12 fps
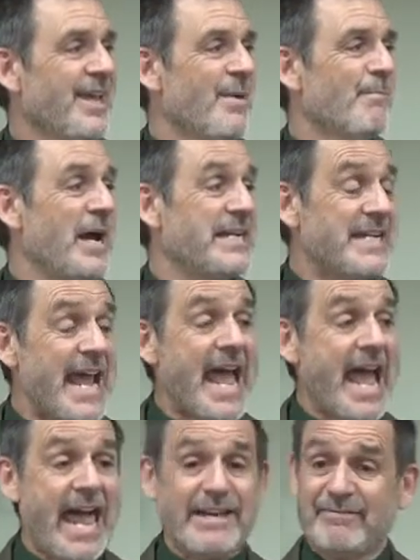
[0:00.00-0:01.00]
My
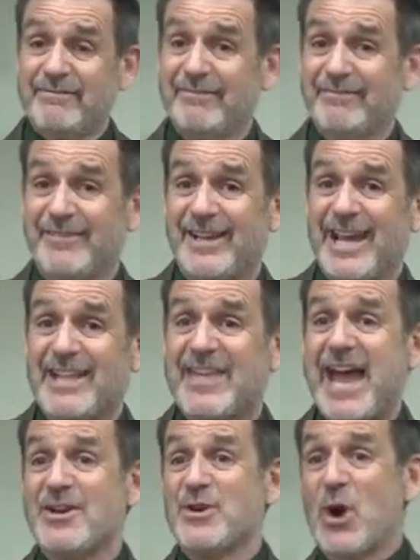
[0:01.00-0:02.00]
dad, at
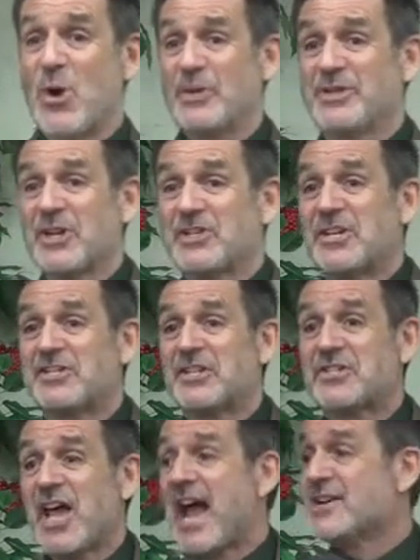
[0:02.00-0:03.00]
that note, just as a
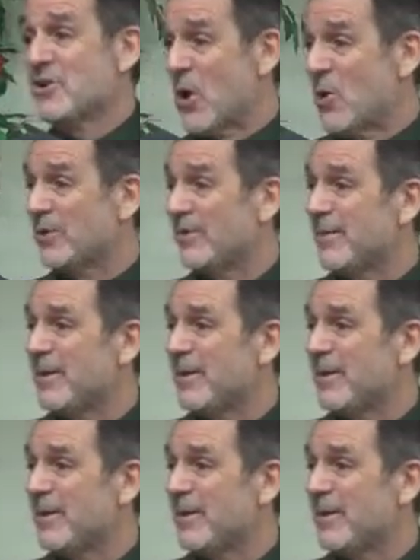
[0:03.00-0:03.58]
side note,